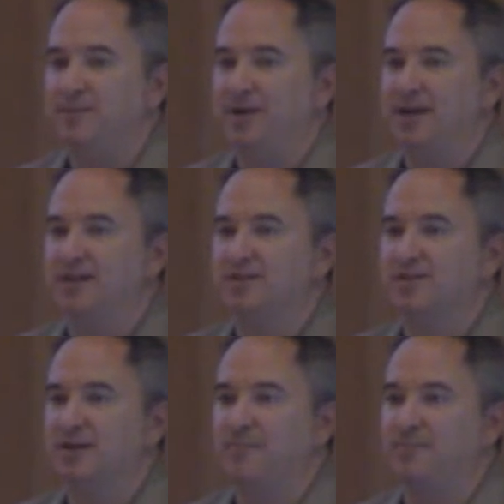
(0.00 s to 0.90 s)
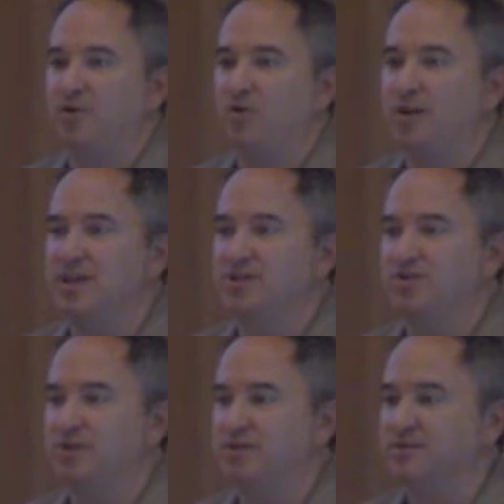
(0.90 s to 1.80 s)
But going
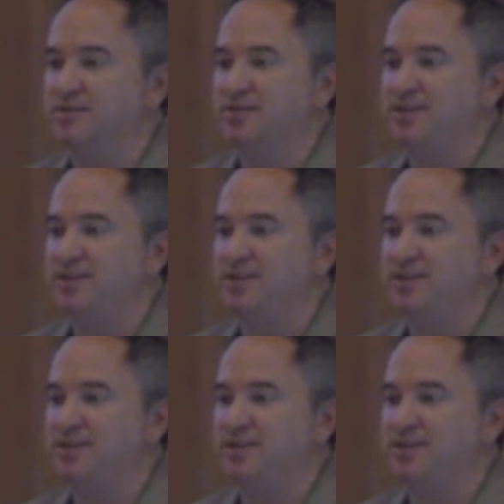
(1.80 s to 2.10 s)
into a